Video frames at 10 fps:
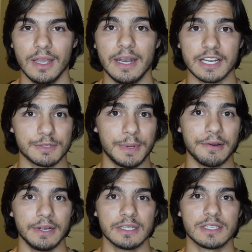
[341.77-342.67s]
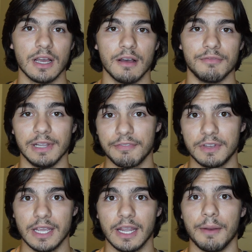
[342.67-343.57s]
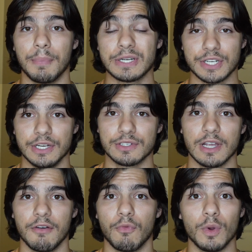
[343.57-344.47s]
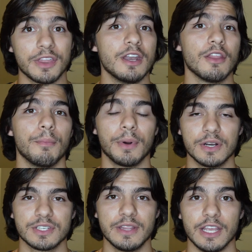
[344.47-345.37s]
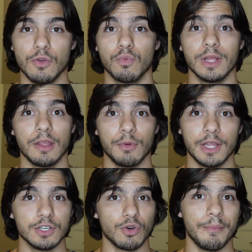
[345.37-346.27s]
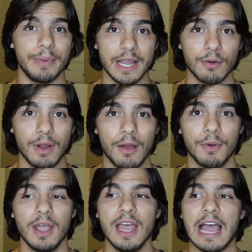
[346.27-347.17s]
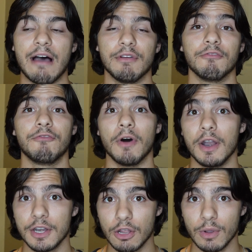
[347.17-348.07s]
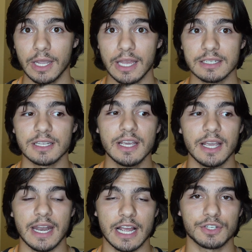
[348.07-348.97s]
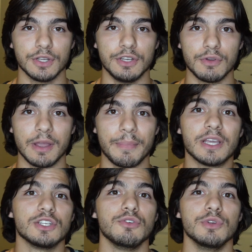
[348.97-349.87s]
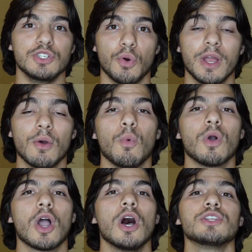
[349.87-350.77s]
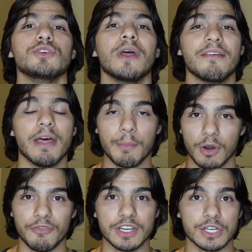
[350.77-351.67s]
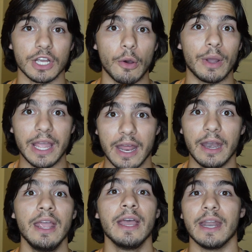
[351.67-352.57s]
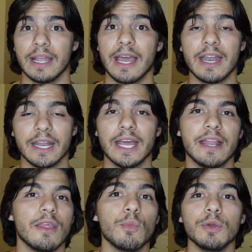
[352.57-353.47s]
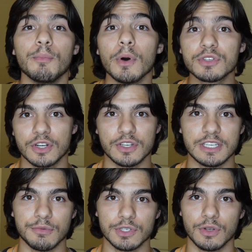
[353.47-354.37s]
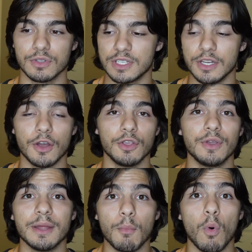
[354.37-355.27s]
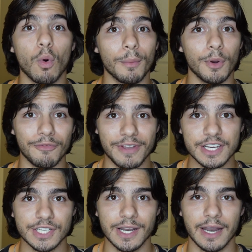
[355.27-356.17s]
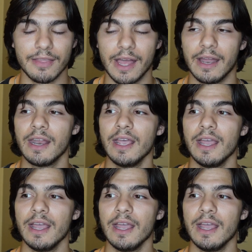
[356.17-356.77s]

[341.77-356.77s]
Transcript: an experience of lifting and pushing yourself with another person that you really, really enjoy being around, having fun doing it and actually doing it because you enjoy it, will cause you to have that motivation to go again and again and again. And then when you both start to see results, you know, you get more motivation out of that.